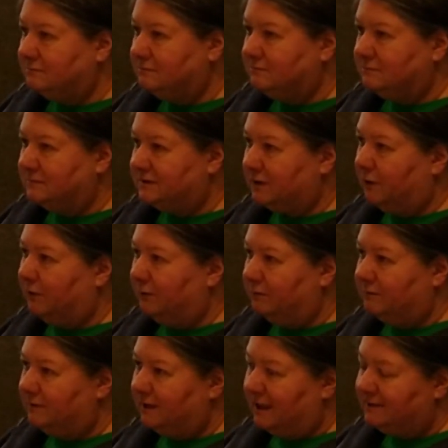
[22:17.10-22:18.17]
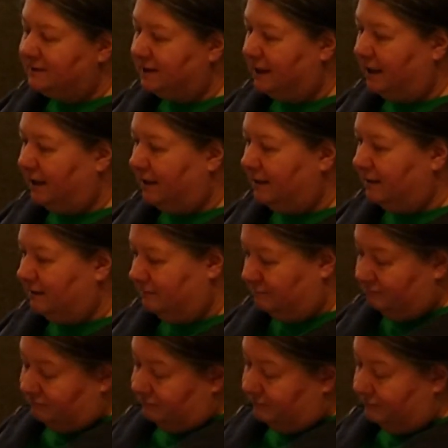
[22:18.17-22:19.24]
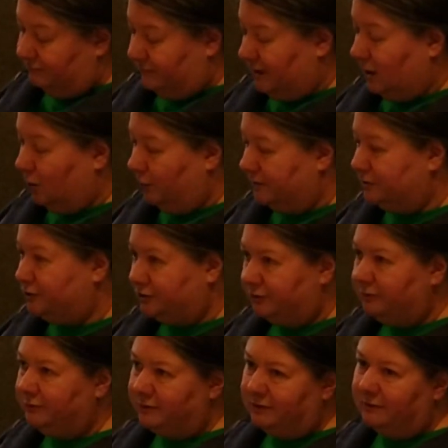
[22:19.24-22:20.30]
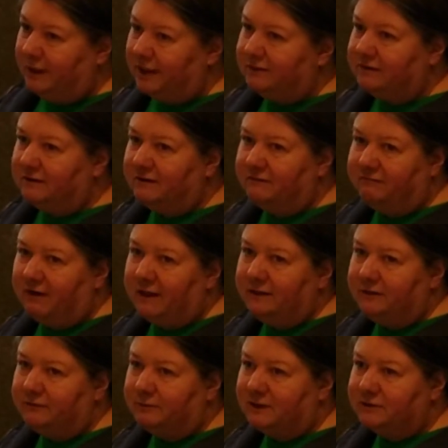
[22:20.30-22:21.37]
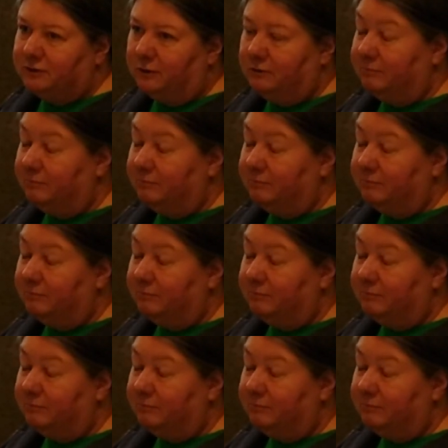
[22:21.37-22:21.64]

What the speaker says: so let's say, in June you hit the filing threshold,